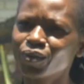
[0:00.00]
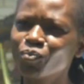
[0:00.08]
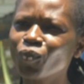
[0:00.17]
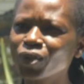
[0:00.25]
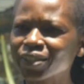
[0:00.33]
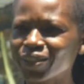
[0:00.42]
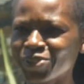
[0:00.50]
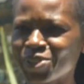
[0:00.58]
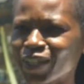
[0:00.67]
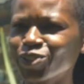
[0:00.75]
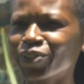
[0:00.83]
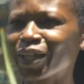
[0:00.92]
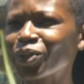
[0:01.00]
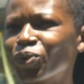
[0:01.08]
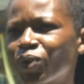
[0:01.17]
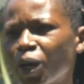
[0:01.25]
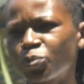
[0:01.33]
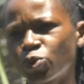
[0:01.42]
models that you can
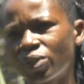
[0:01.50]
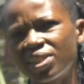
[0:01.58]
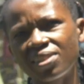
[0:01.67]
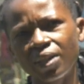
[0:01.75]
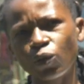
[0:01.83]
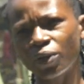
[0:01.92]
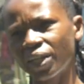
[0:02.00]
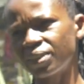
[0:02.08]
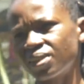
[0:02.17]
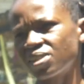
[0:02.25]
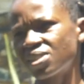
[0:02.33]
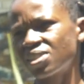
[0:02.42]
look up to and say, okay, this